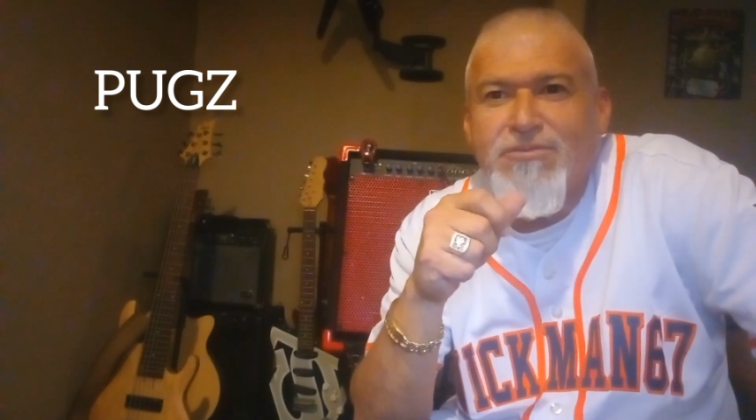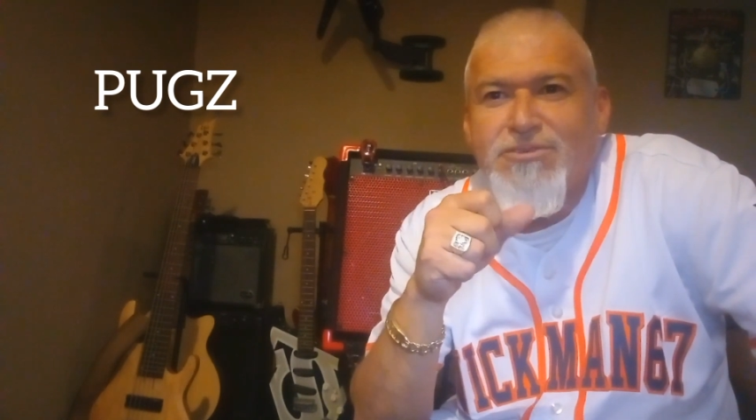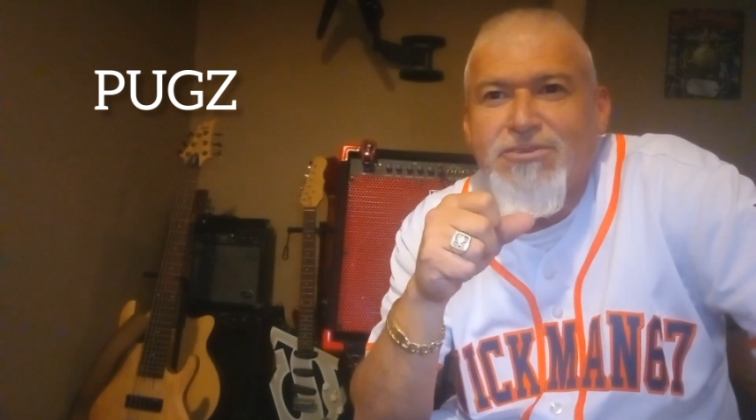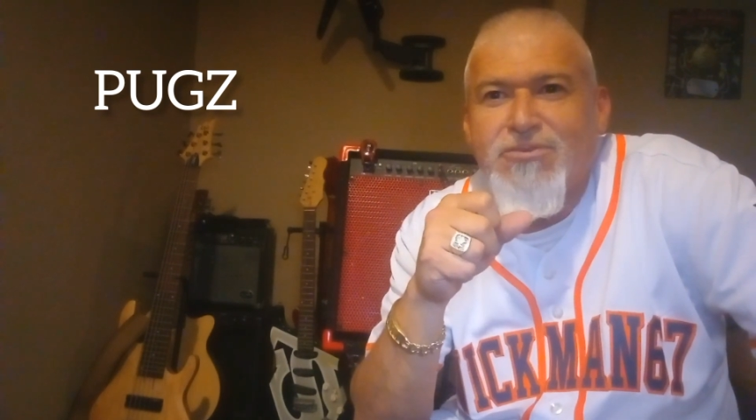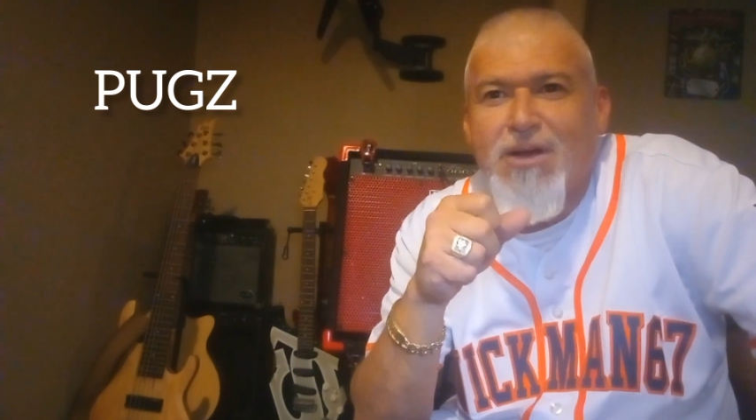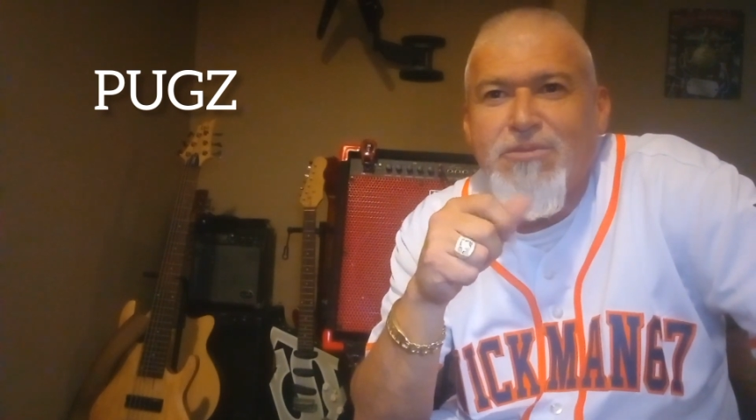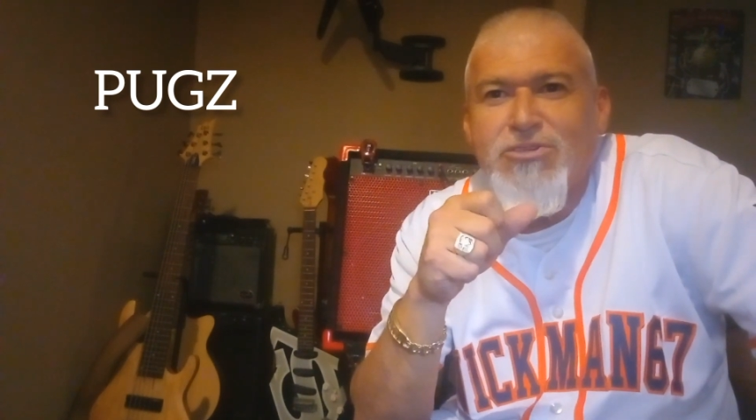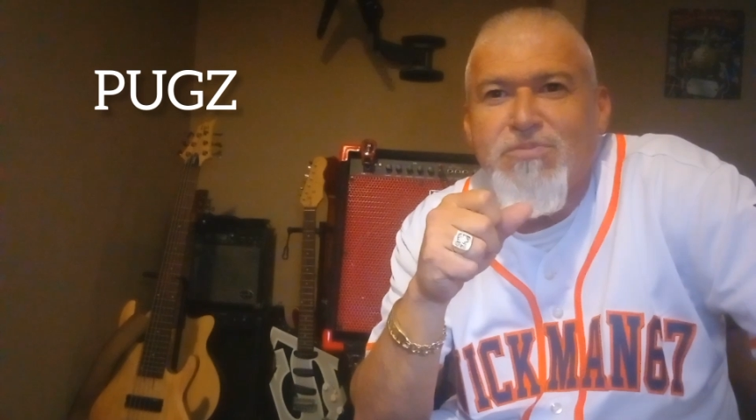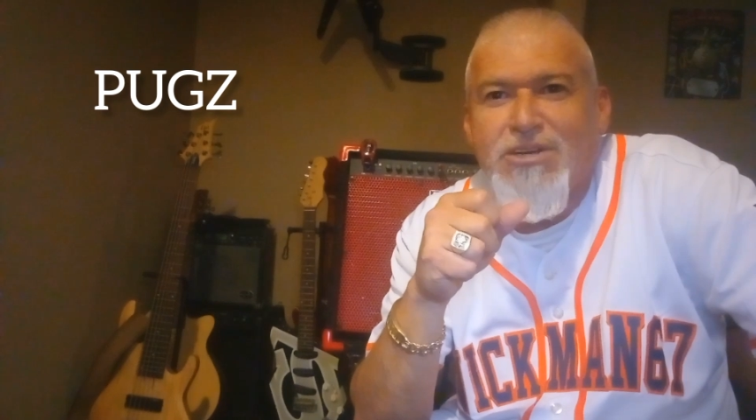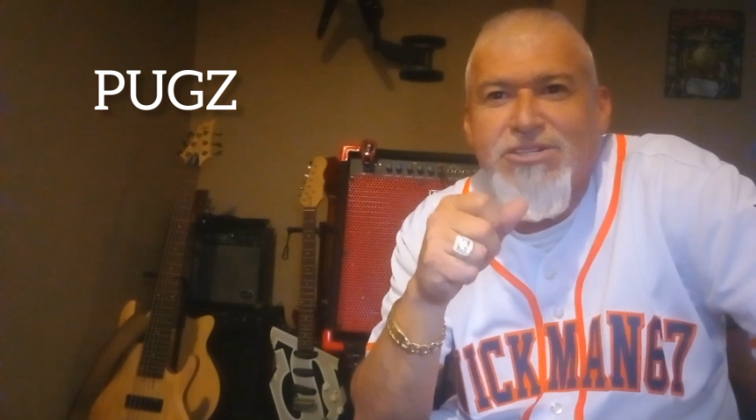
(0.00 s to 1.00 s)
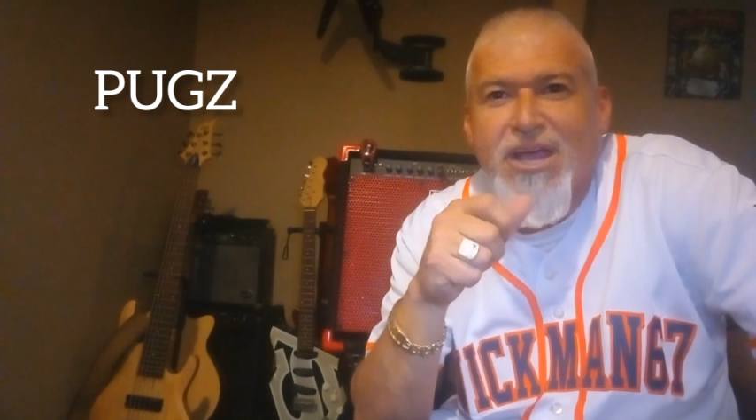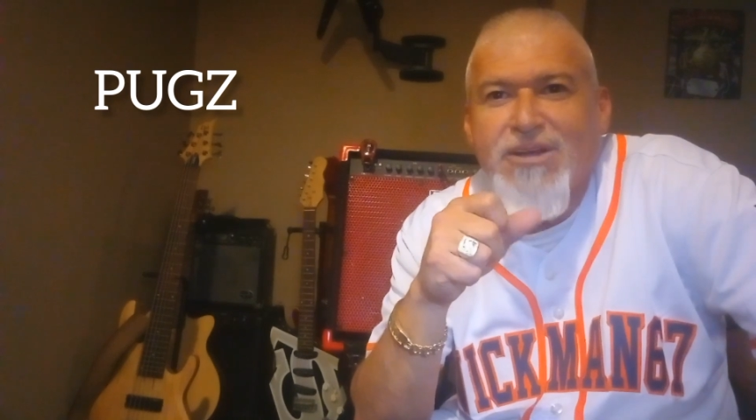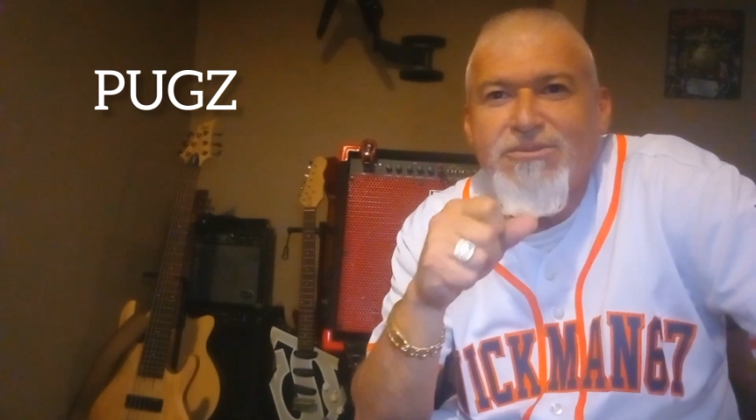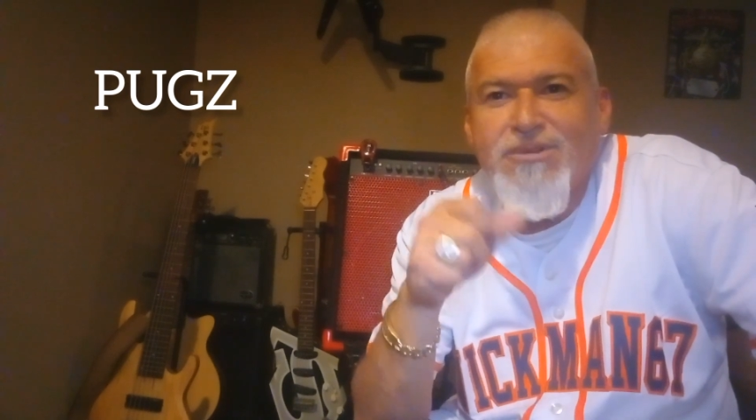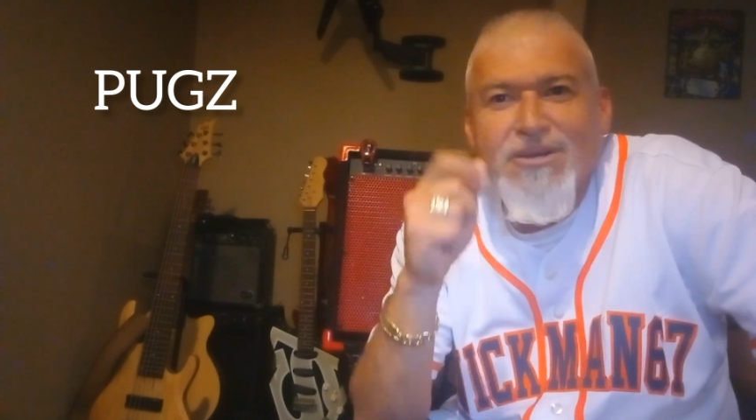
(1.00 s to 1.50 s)
for subscribing to my
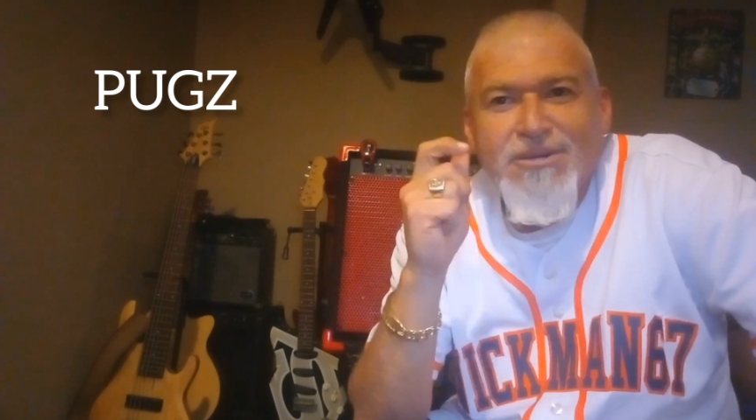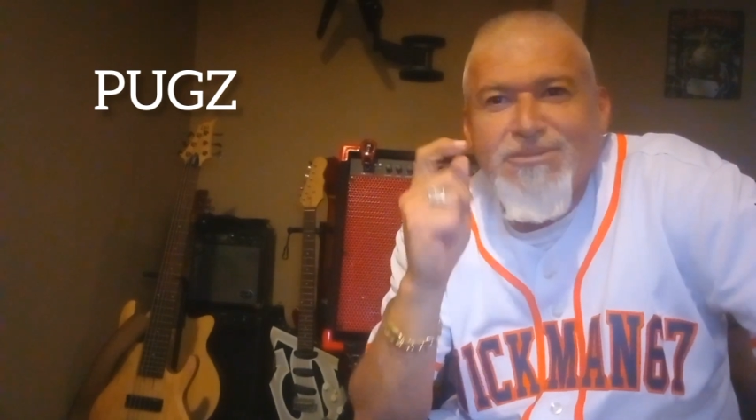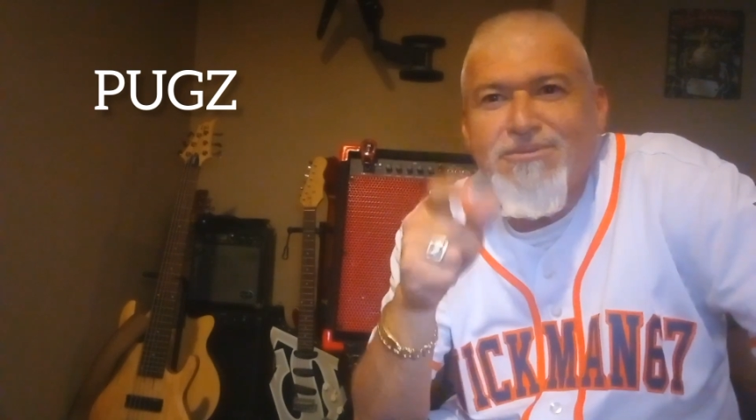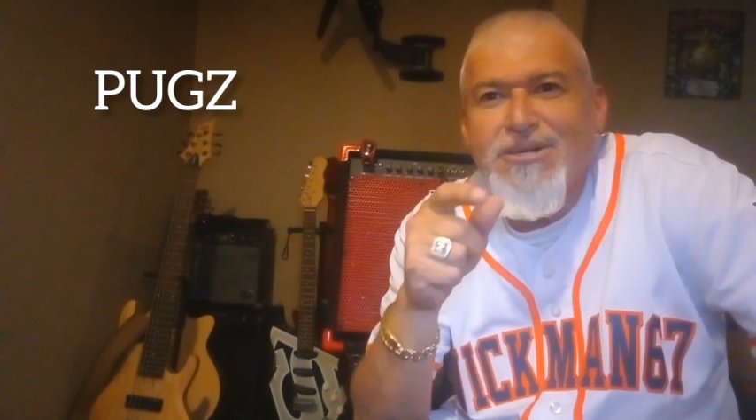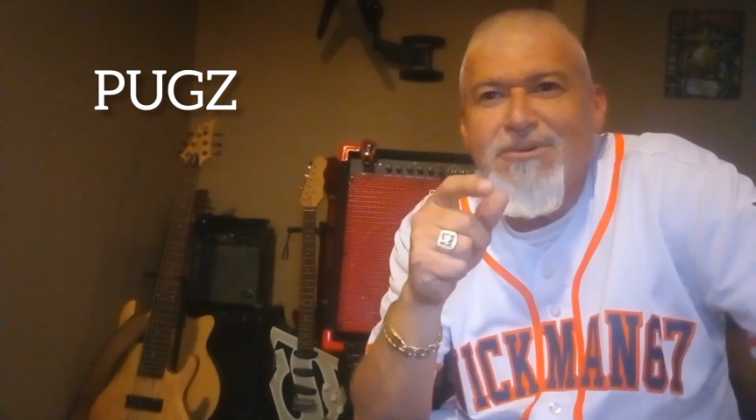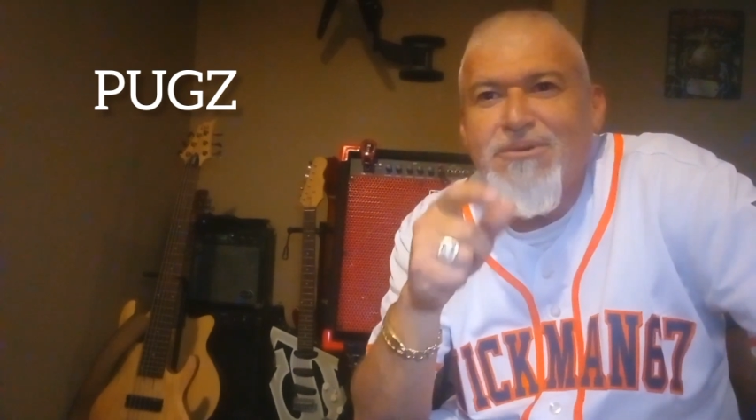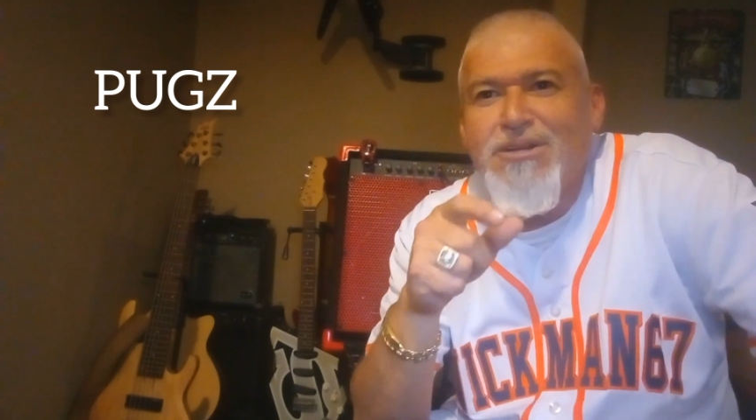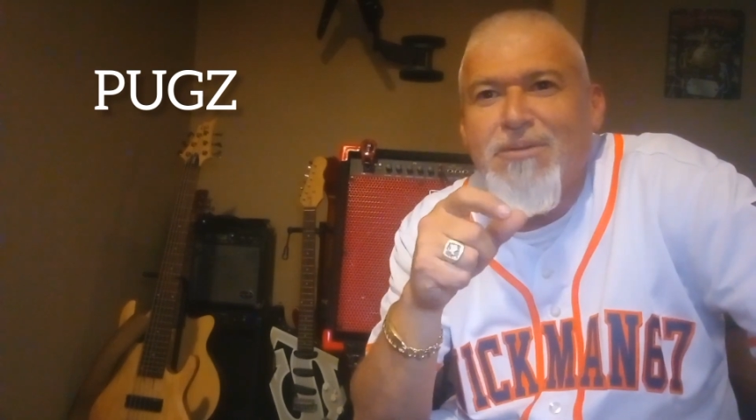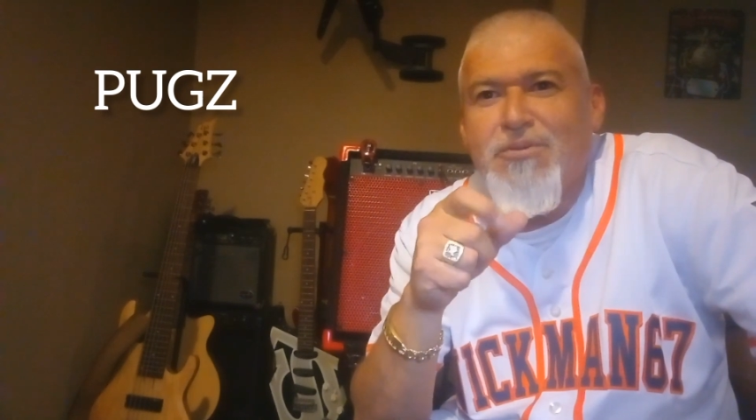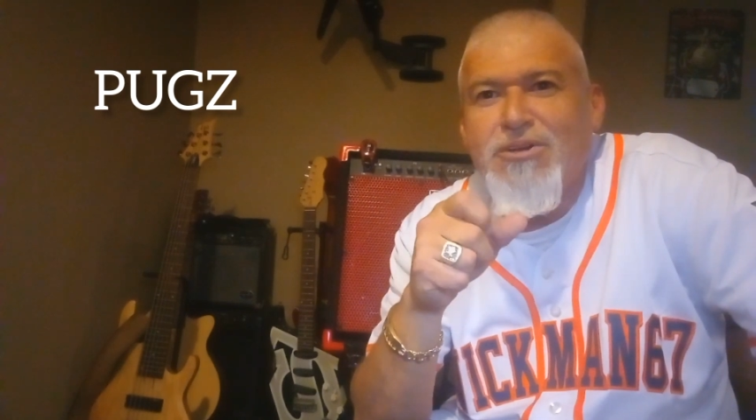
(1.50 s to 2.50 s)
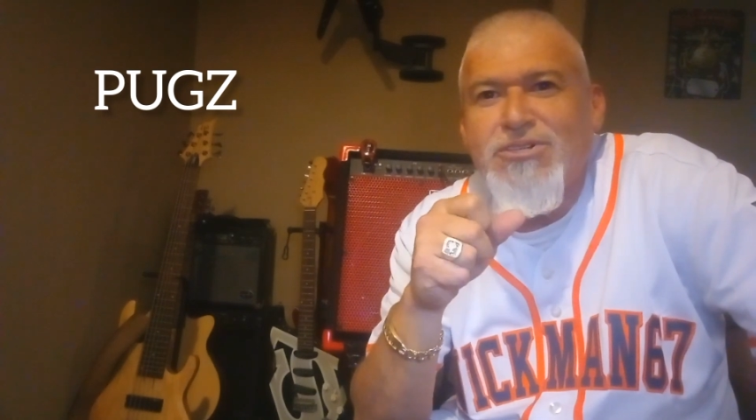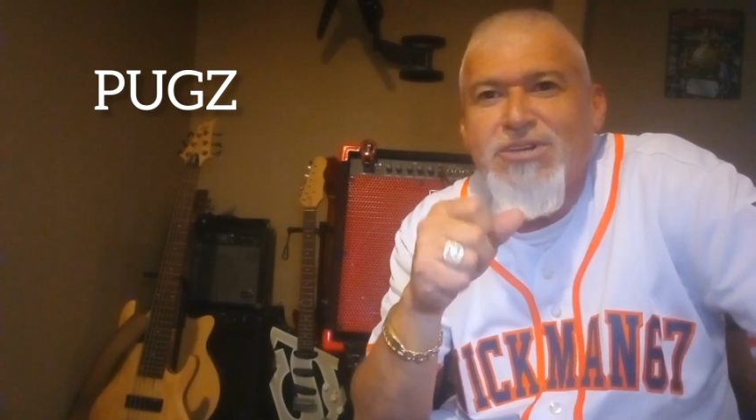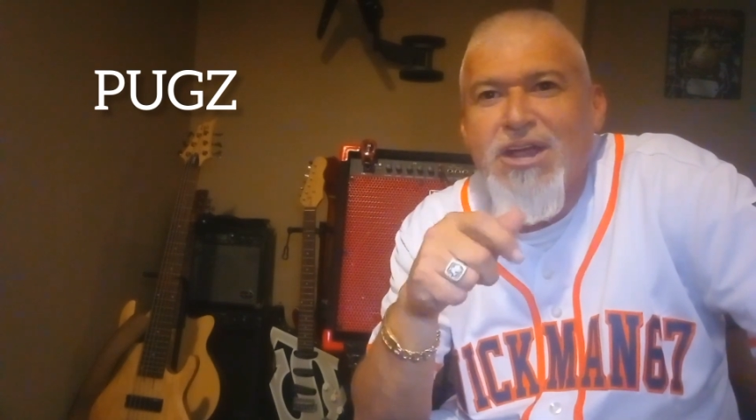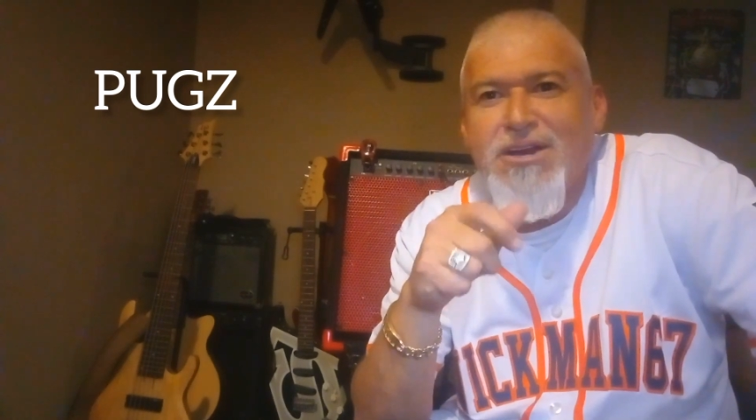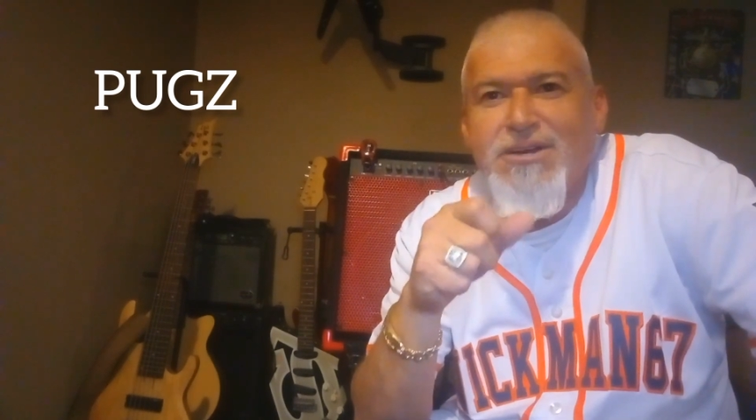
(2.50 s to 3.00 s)
channel. Really, really
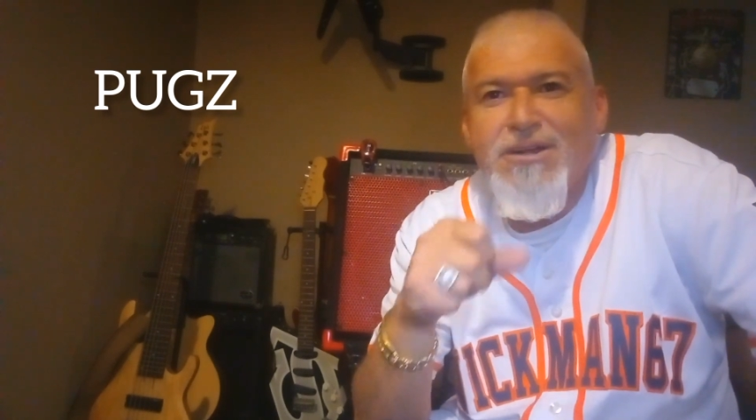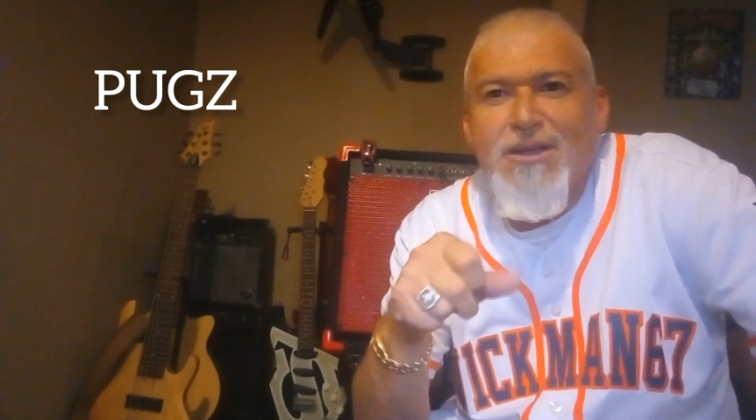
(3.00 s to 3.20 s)
appreciate it.